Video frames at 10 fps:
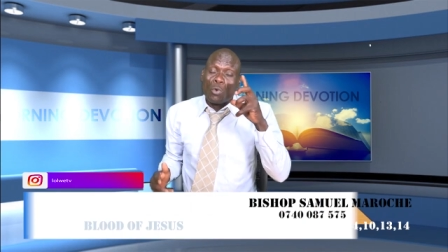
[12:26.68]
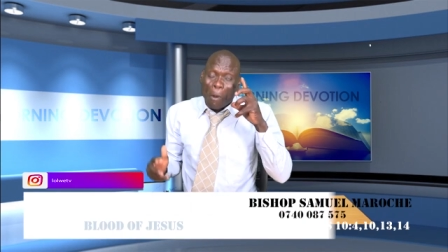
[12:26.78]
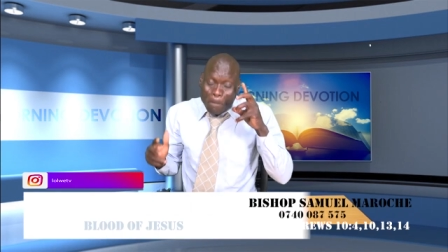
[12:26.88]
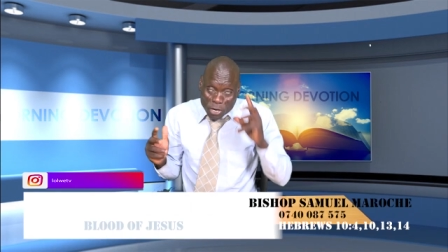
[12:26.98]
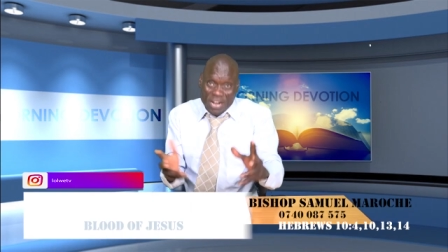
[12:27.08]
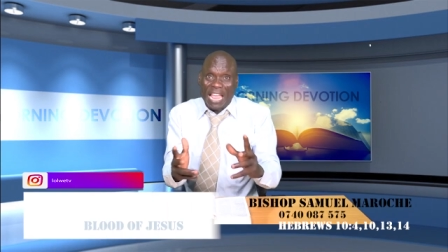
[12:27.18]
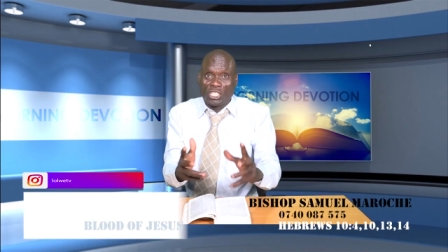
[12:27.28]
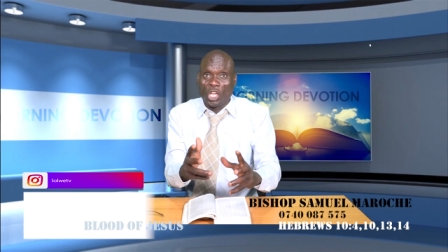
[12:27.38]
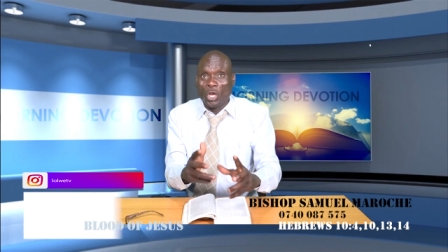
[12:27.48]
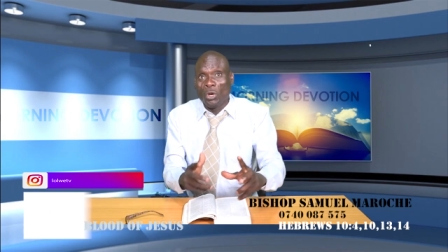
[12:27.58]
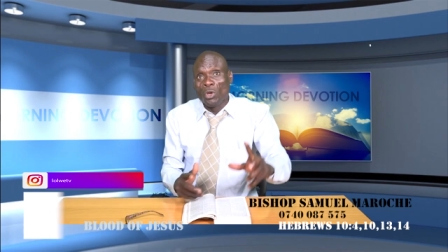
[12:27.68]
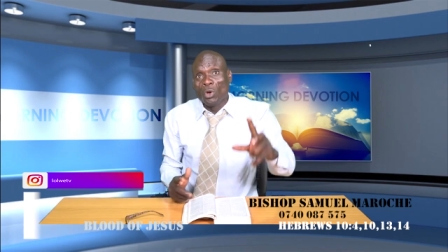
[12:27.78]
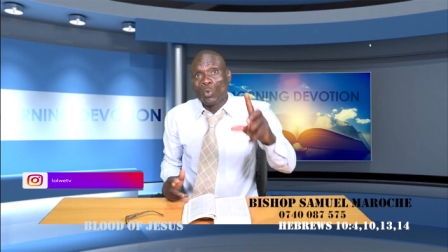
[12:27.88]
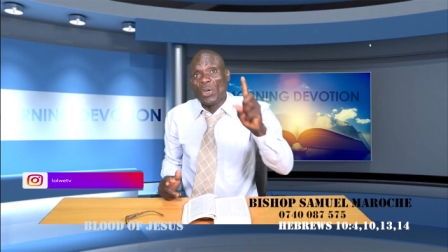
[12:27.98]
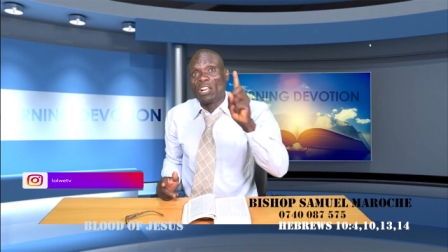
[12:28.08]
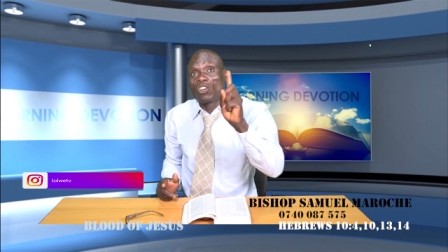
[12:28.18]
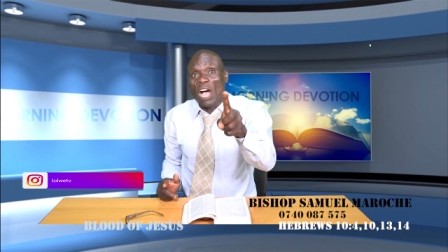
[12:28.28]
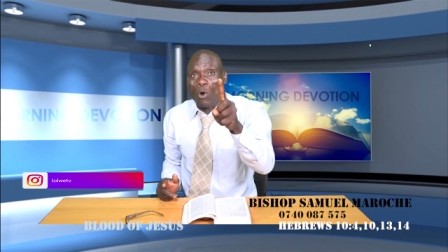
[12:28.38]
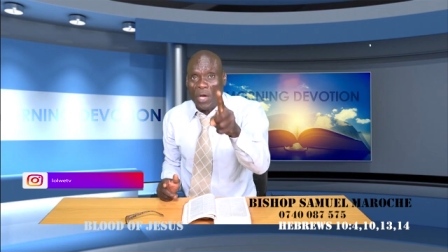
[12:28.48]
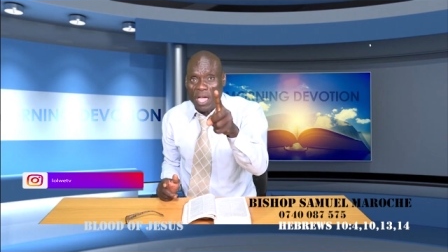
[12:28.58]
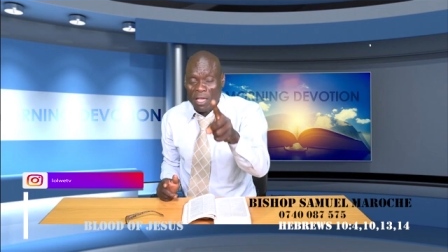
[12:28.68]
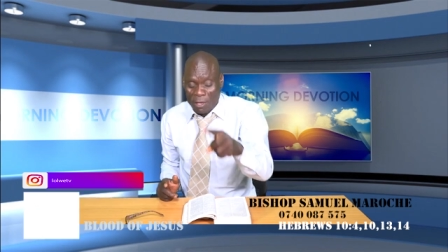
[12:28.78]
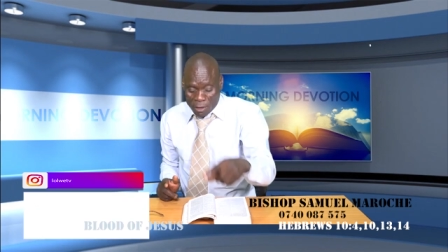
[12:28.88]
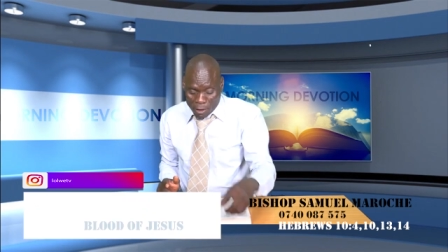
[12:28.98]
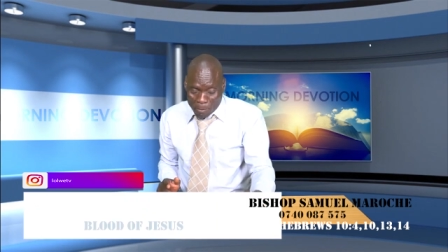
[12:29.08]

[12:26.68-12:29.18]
embroidered you, will go away.